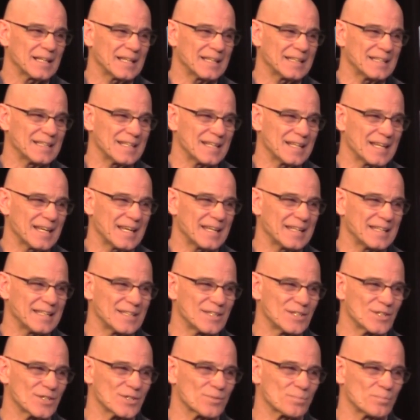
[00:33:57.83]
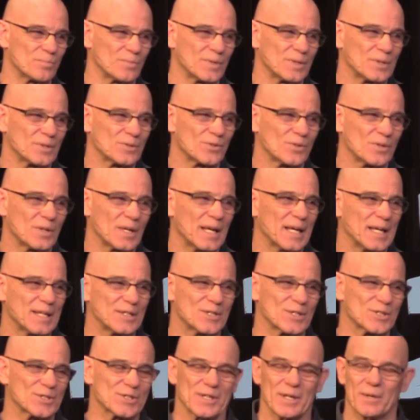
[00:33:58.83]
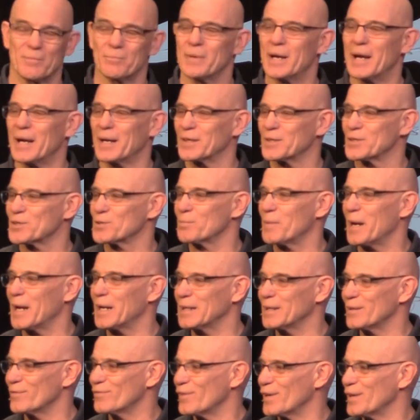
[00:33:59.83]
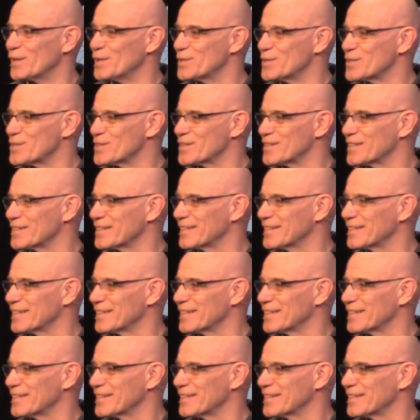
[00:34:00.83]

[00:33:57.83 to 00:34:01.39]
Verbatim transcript: And he, and he, just, he just sent back a smiley face.